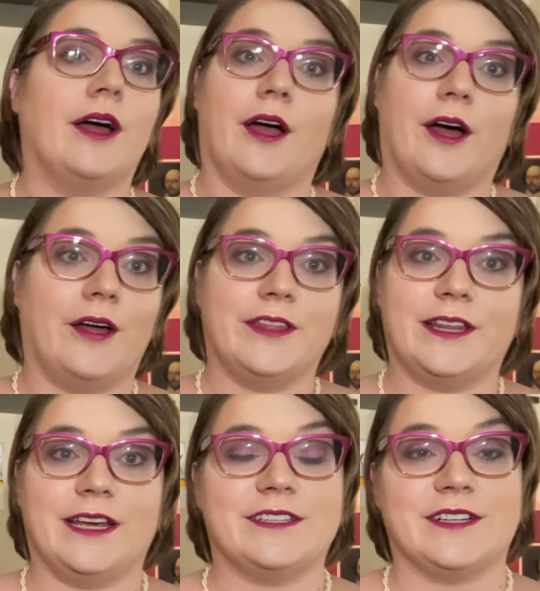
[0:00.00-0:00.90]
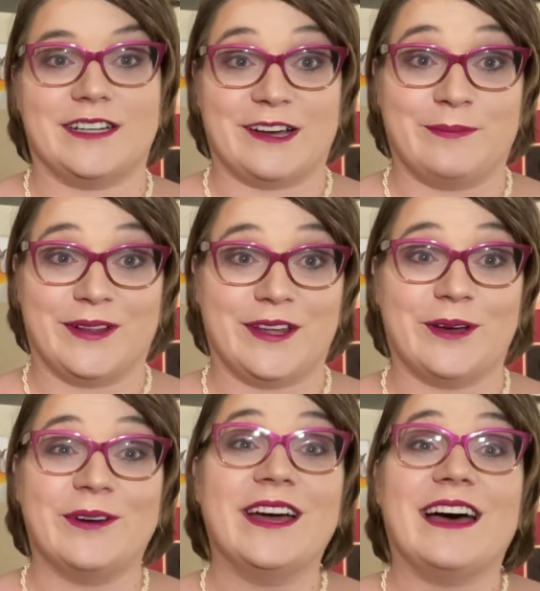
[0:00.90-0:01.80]
All the links are down
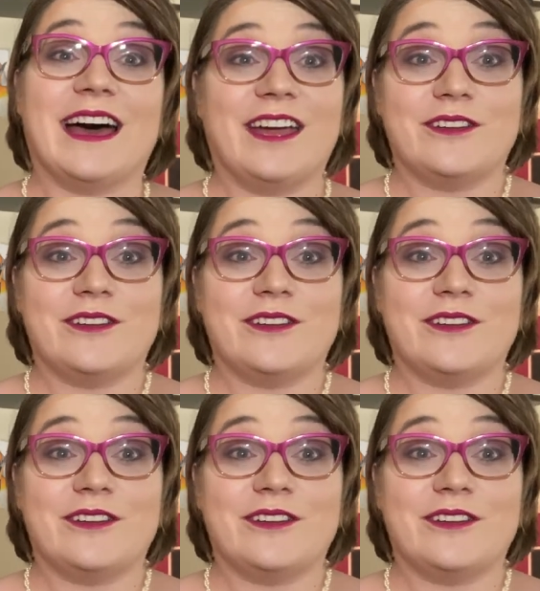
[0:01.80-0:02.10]
below. I